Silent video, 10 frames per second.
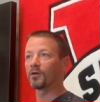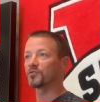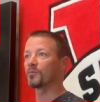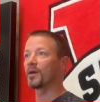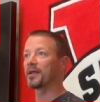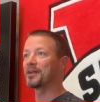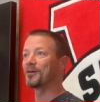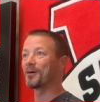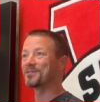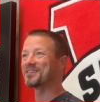goes for about 80
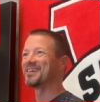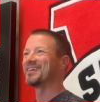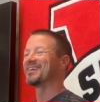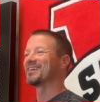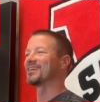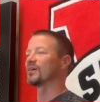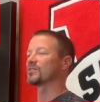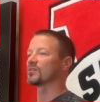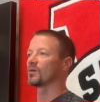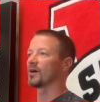yards. You know,
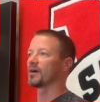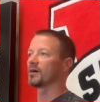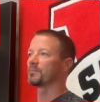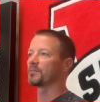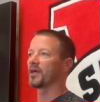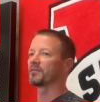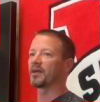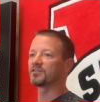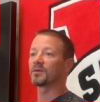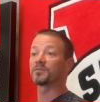so
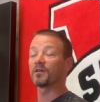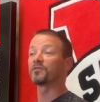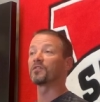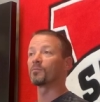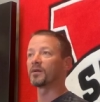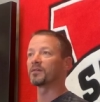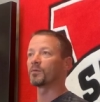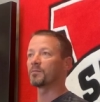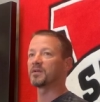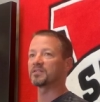that jumps off the film right there.
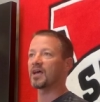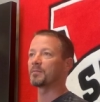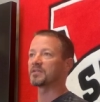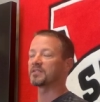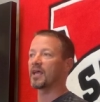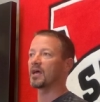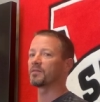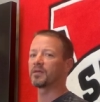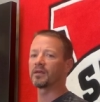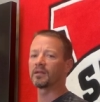We've got to be assignment
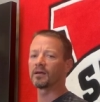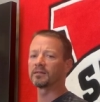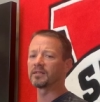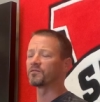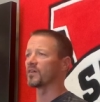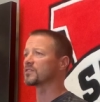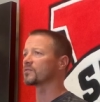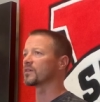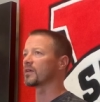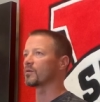sound. And then
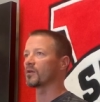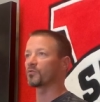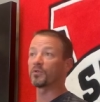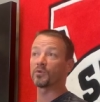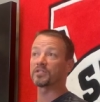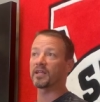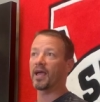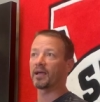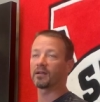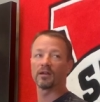defensively, they're in a 3-3
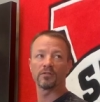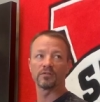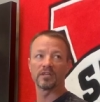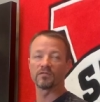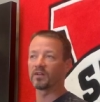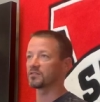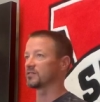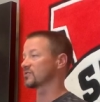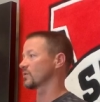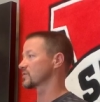stack, another defense
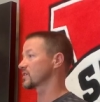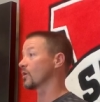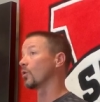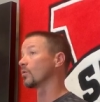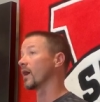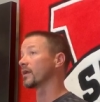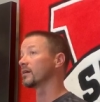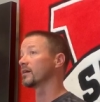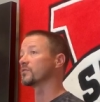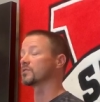you just don't see a whole lot
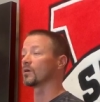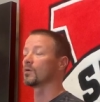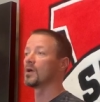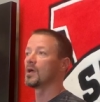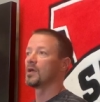of. So,